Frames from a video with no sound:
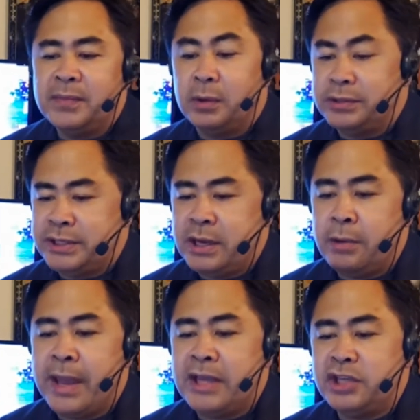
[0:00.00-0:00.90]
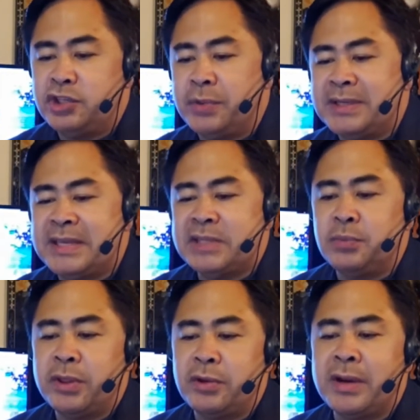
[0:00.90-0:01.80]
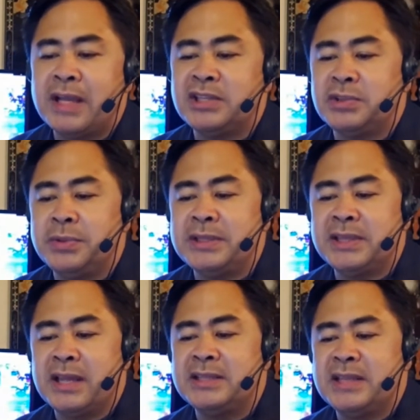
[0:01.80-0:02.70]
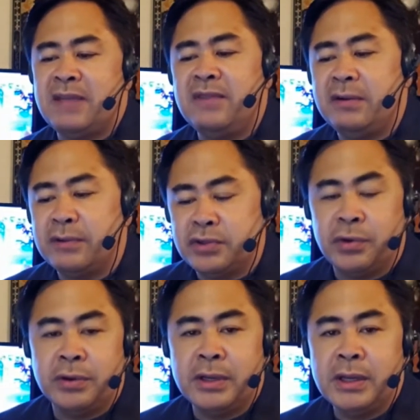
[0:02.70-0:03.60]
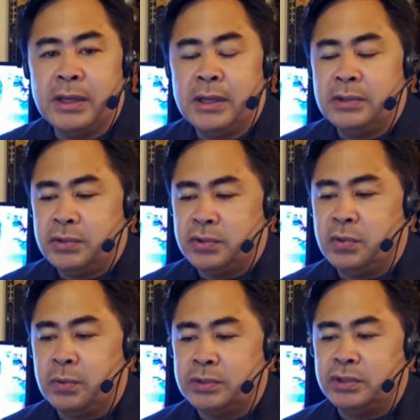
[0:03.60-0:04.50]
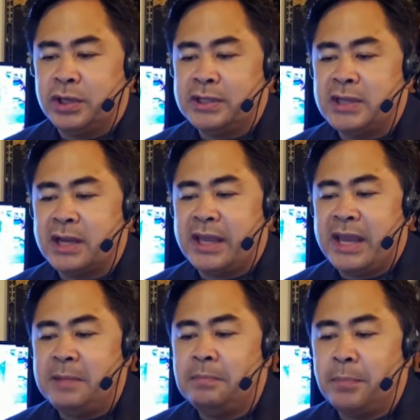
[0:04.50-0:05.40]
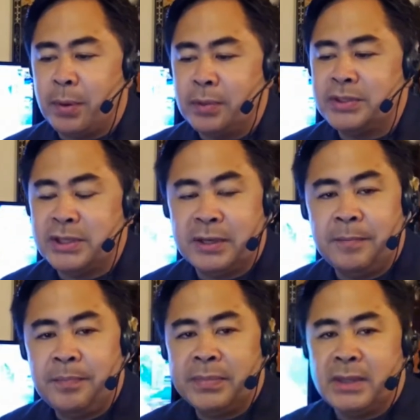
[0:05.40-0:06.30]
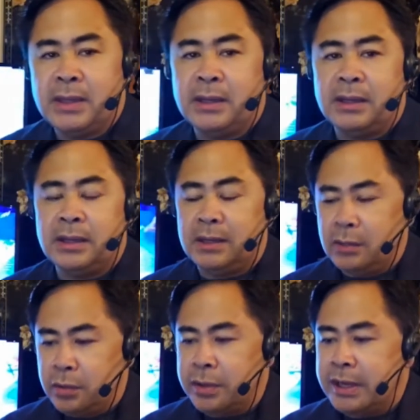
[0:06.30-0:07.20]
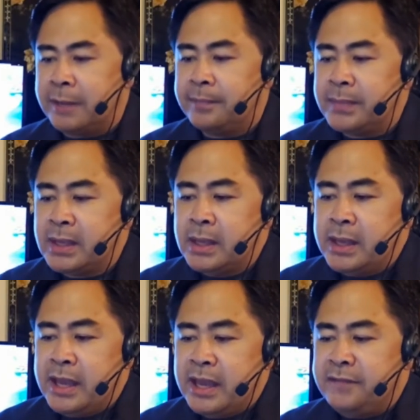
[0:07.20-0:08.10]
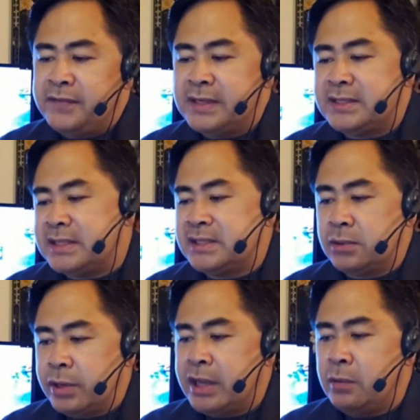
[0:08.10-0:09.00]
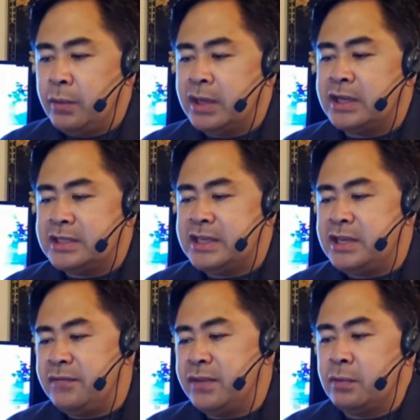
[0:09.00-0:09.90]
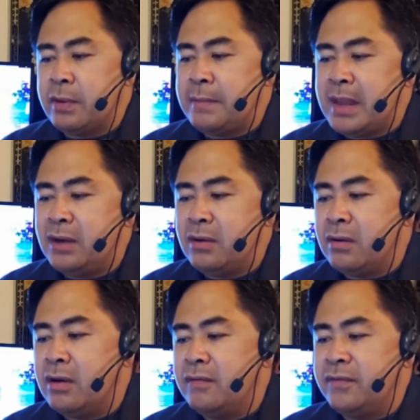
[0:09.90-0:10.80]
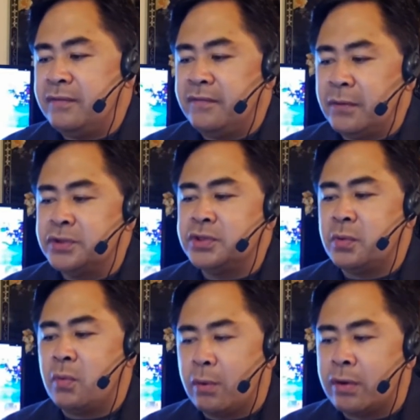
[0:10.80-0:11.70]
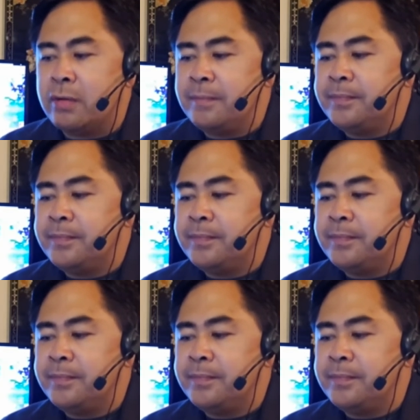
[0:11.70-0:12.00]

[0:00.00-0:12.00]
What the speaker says: or DOH, to assess whether or not students can safely return to schools to conduct in-person learning. If distance learning will continue for the remainder of the first quarter,